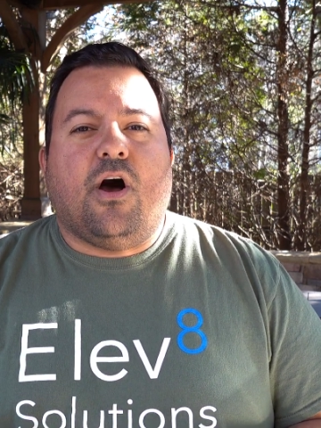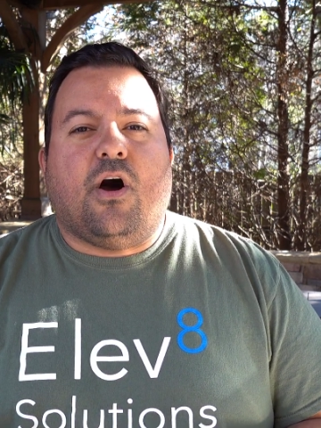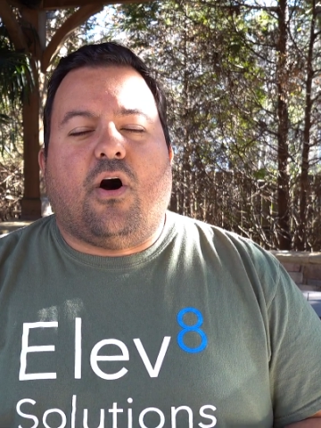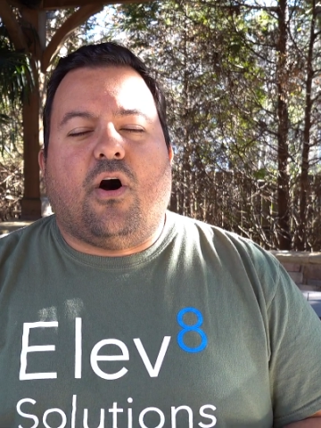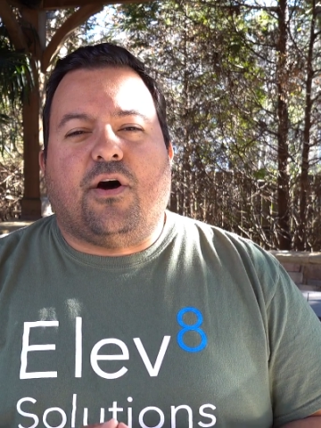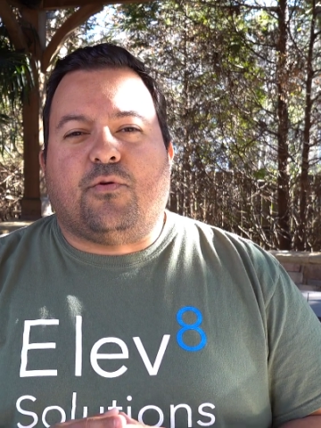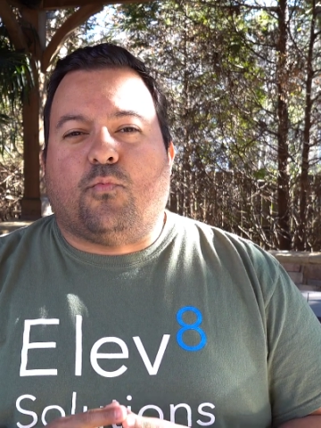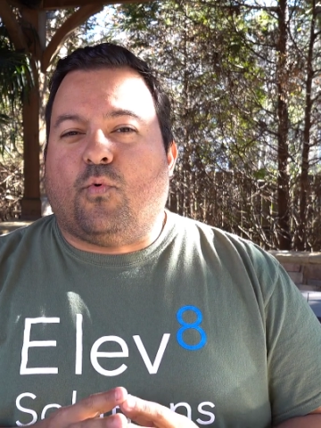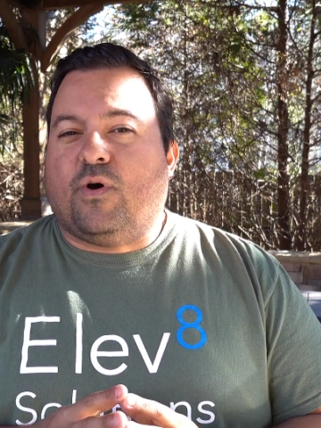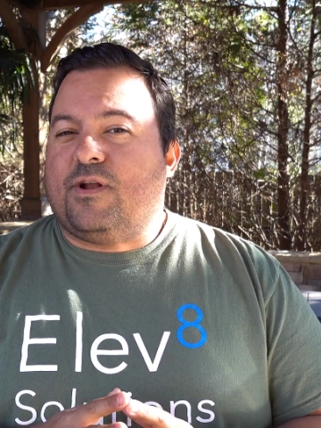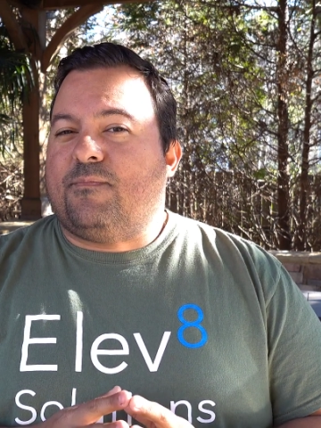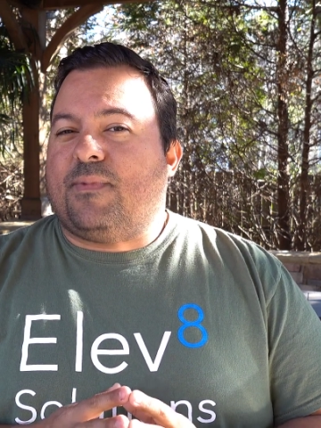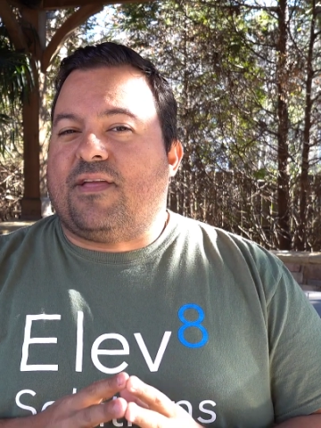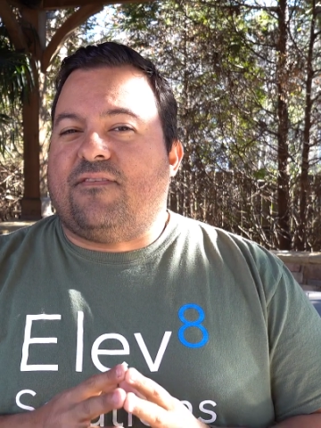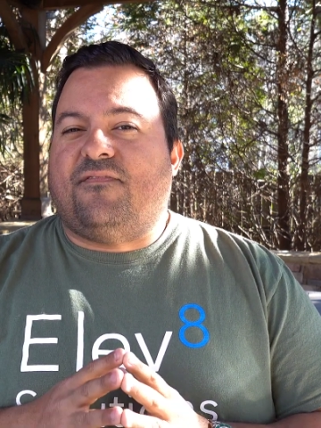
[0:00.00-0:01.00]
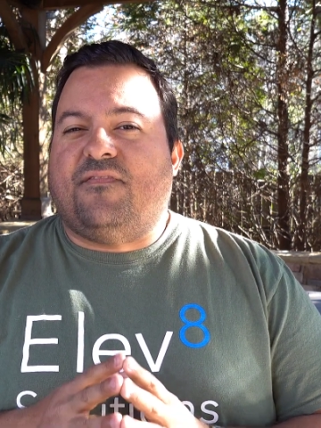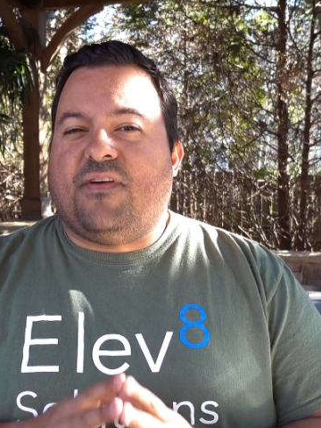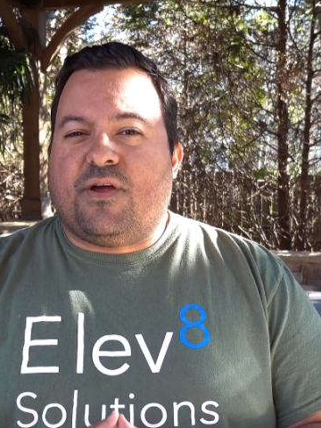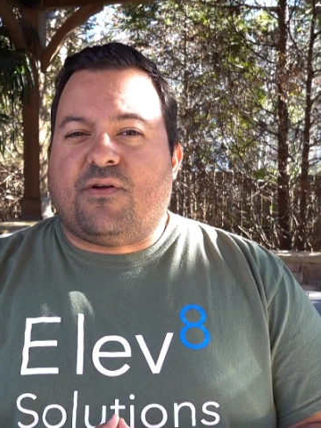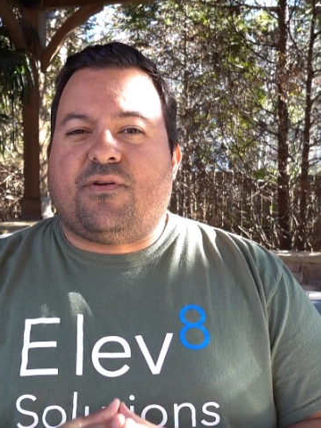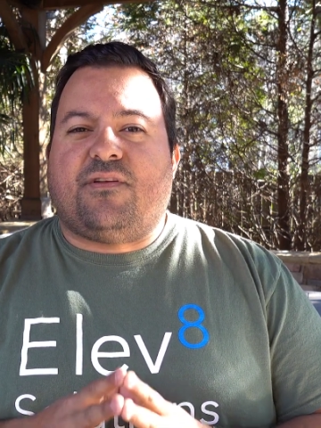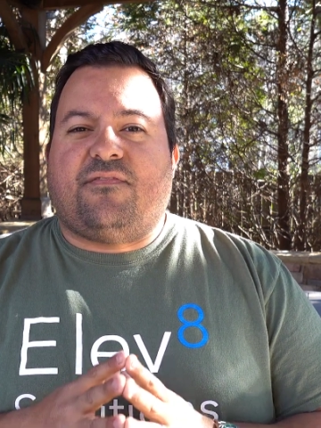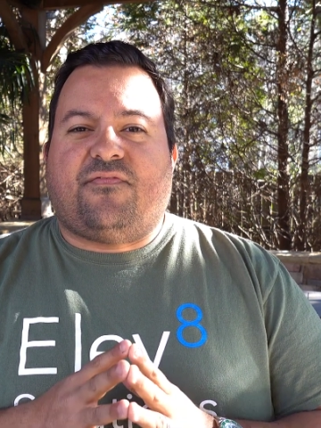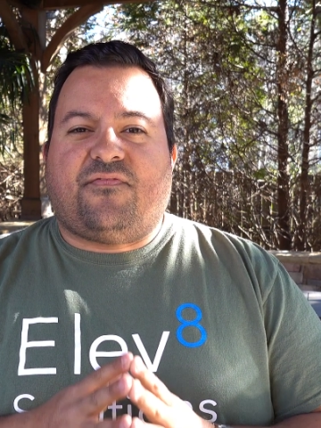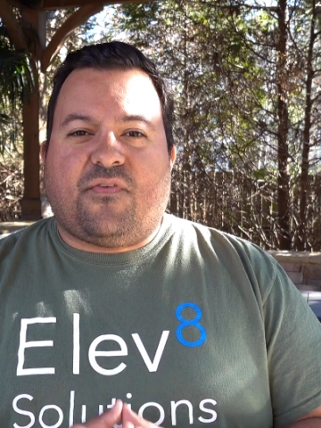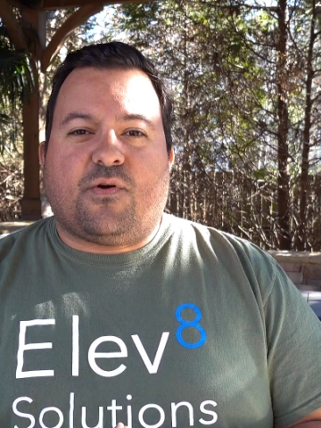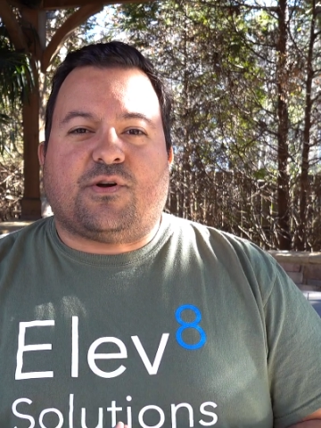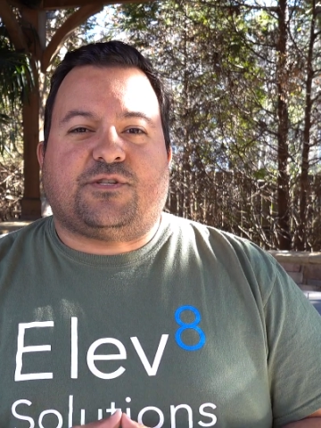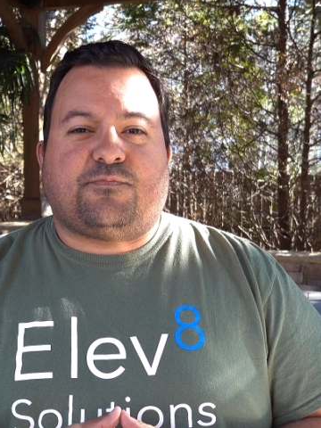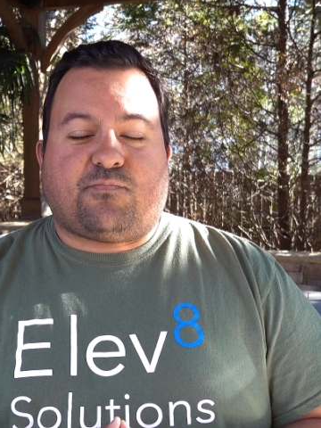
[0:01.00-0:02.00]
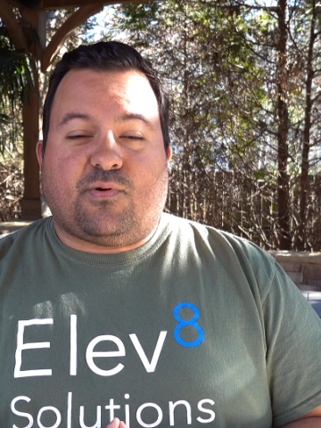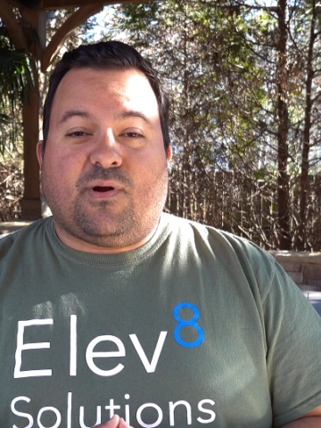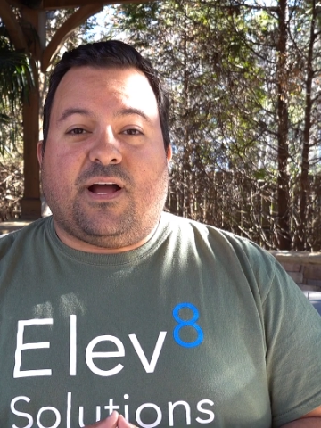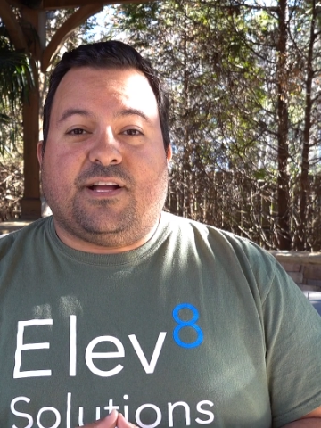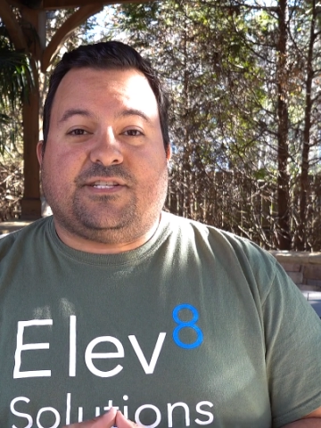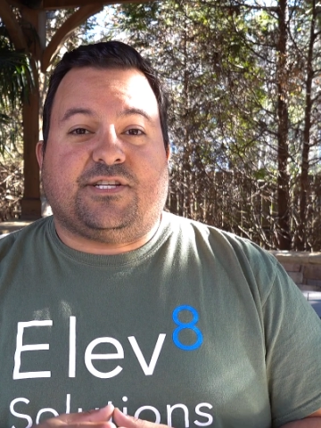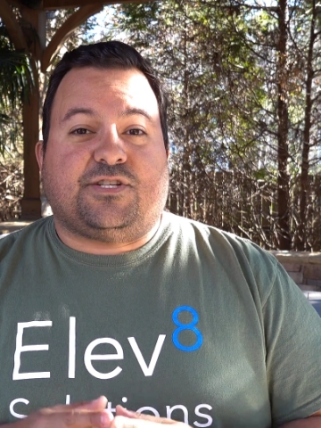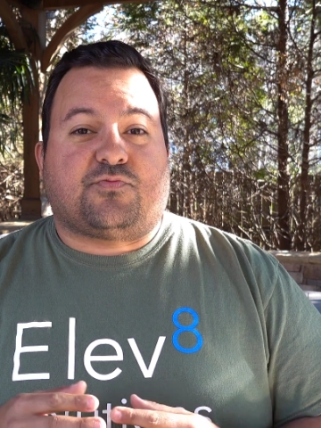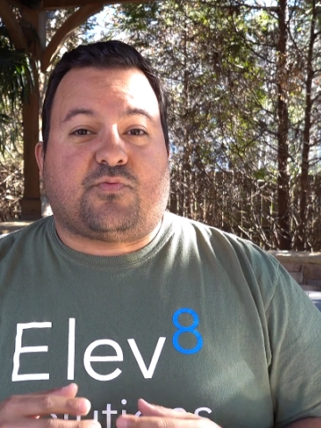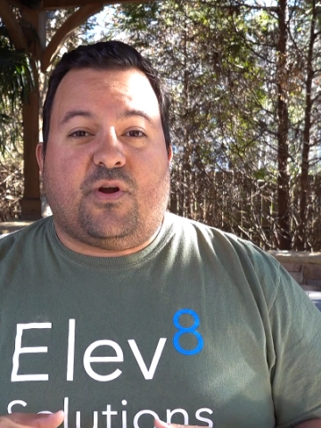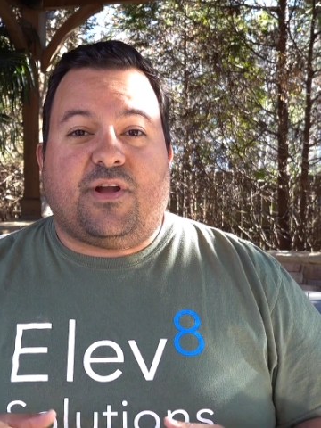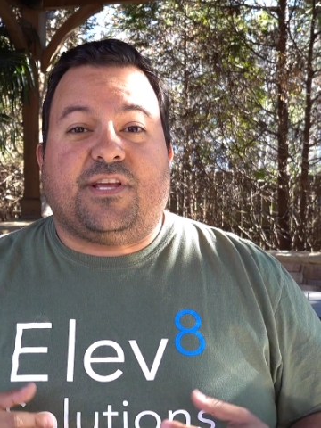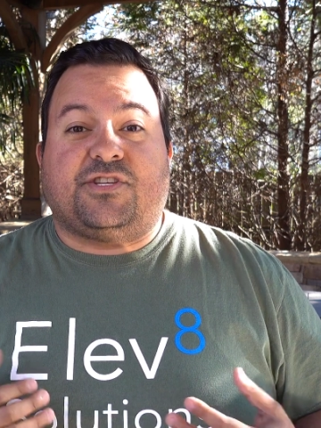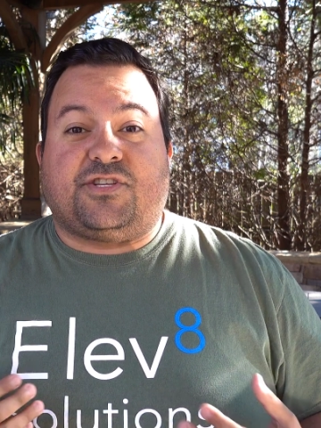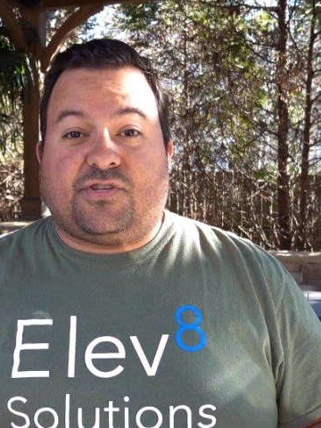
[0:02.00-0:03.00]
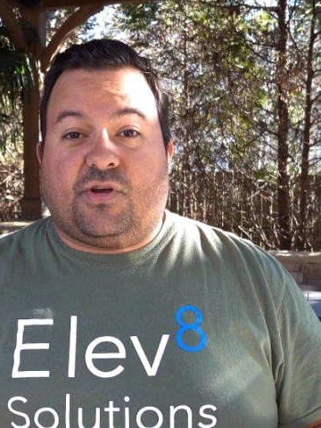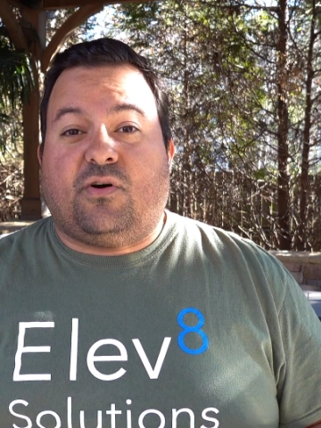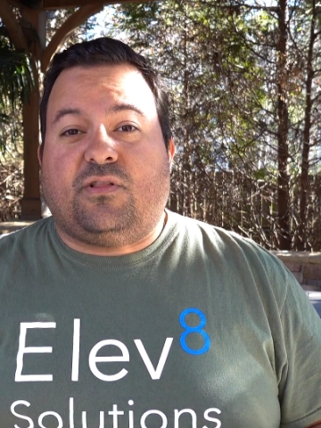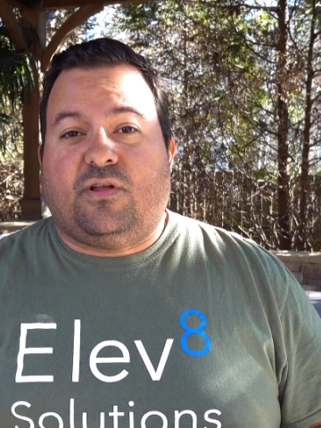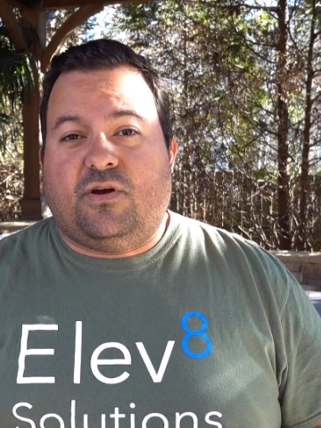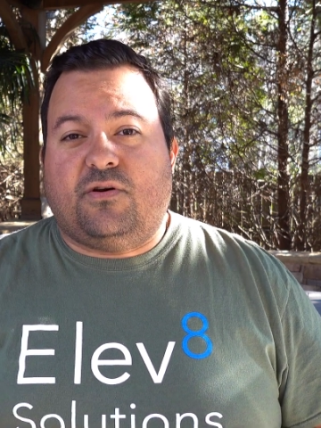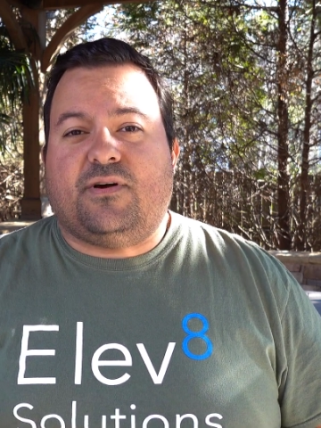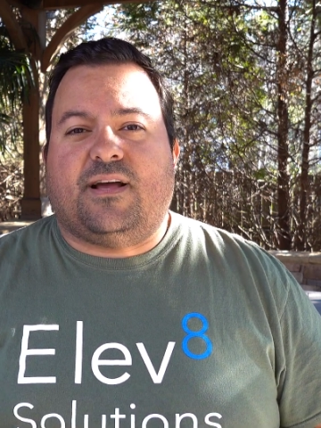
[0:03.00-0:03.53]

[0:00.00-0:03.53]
on one of my very first projects running solo